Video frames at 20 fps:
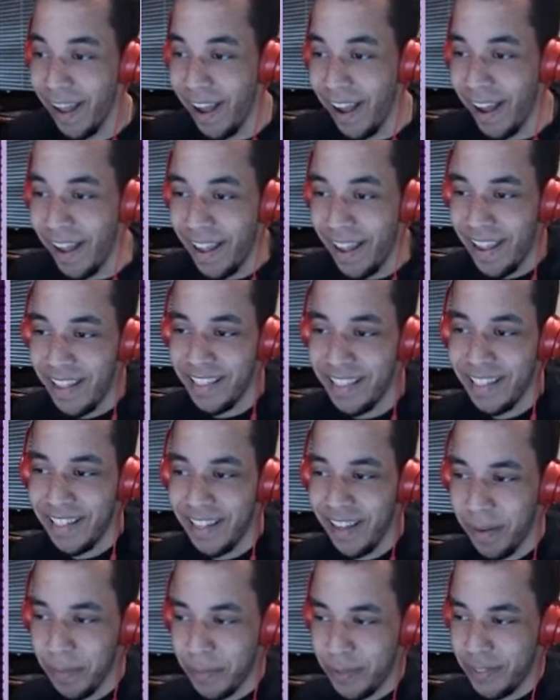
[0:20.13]
uh, and
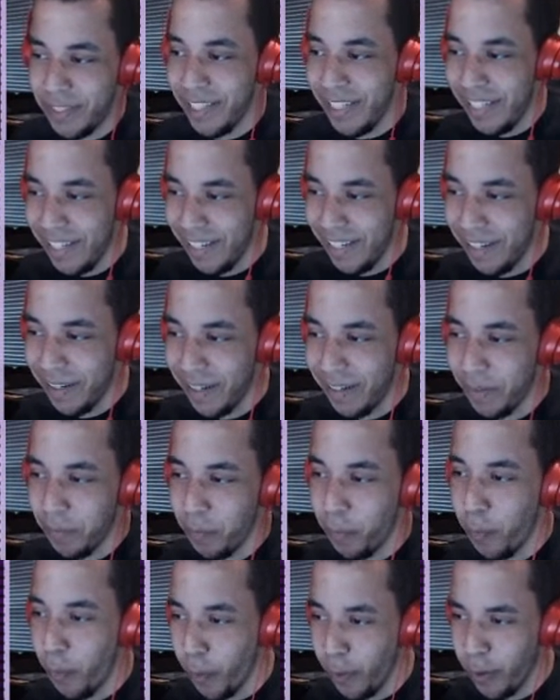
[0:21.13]
the
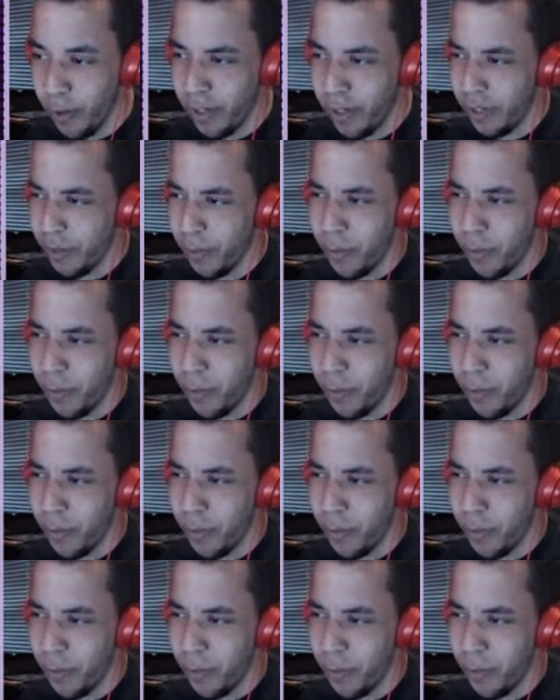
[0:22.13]
Obsidia Ward,